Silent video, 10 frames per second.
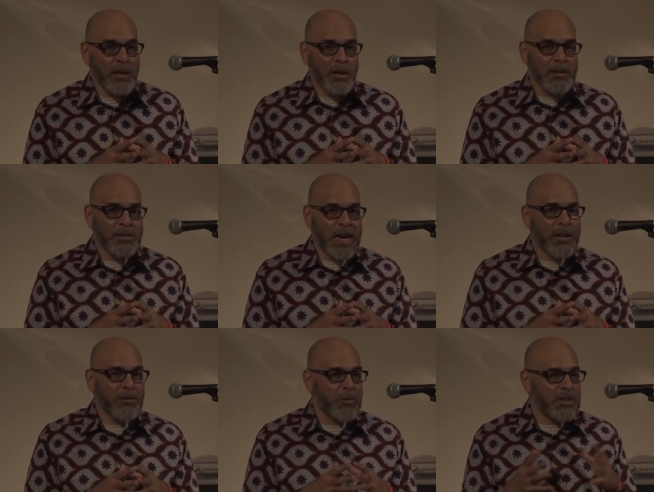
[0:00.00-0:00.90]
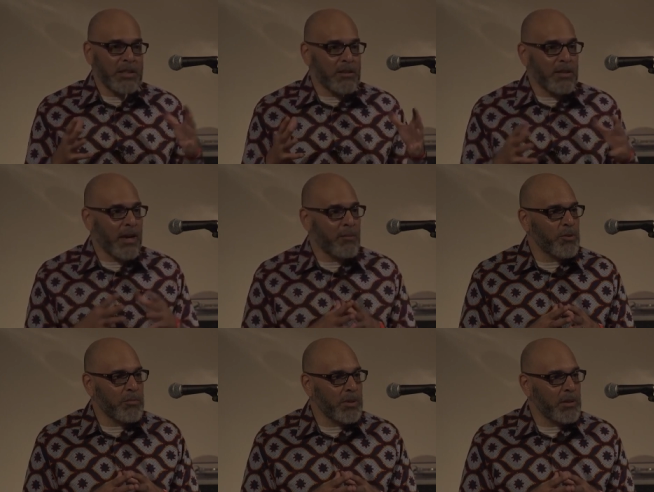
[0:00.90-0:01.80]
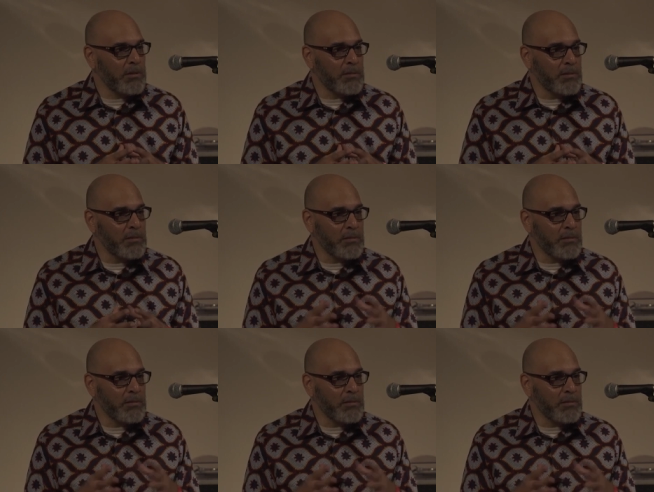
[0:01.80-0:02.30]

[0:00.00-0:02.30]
uh, salary, which at the time would have been